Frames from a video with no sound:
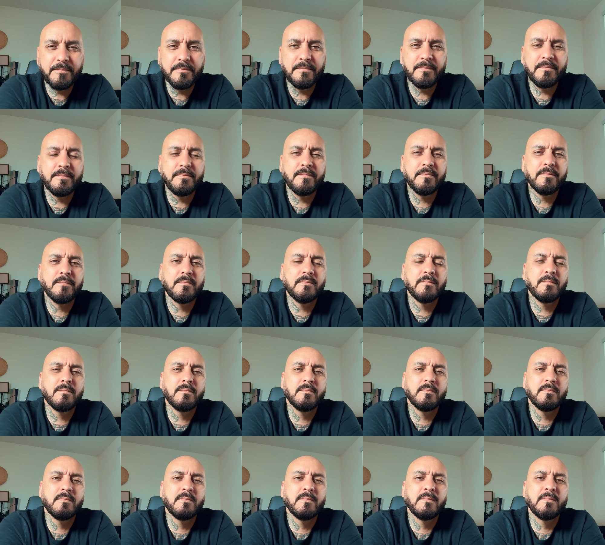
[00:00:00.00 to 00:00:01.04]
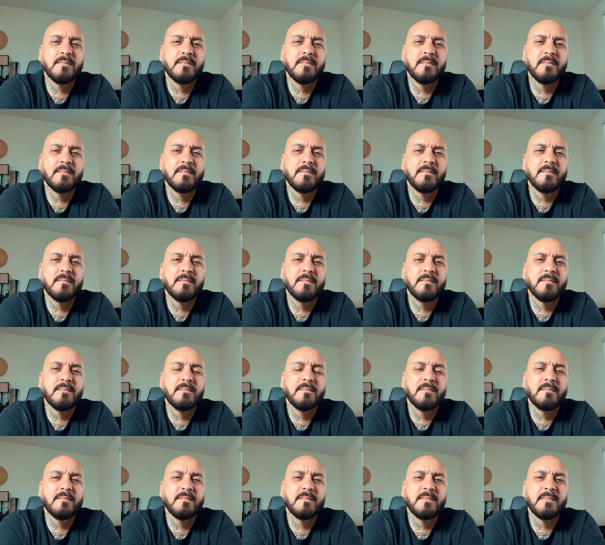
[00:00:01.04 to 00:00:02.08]

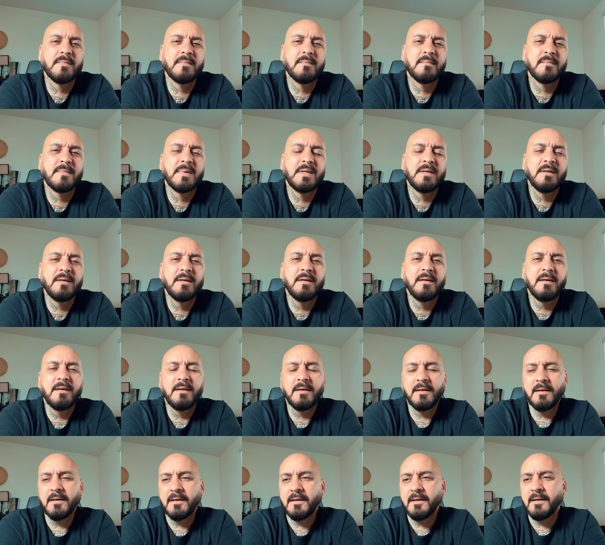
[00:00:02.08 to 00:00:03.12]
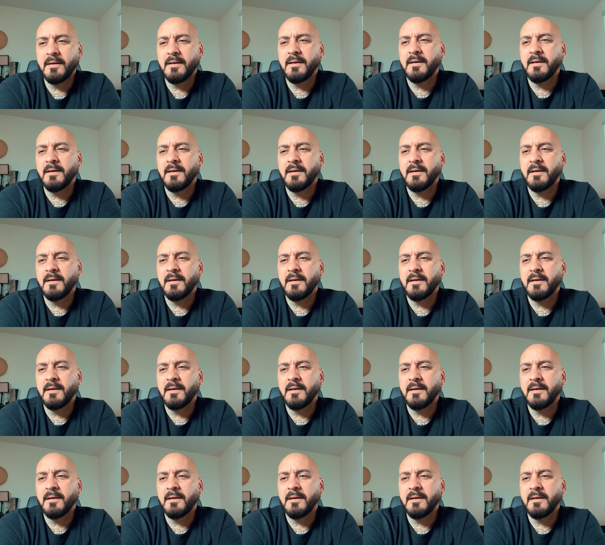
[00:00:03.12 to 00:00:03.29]
[no speech]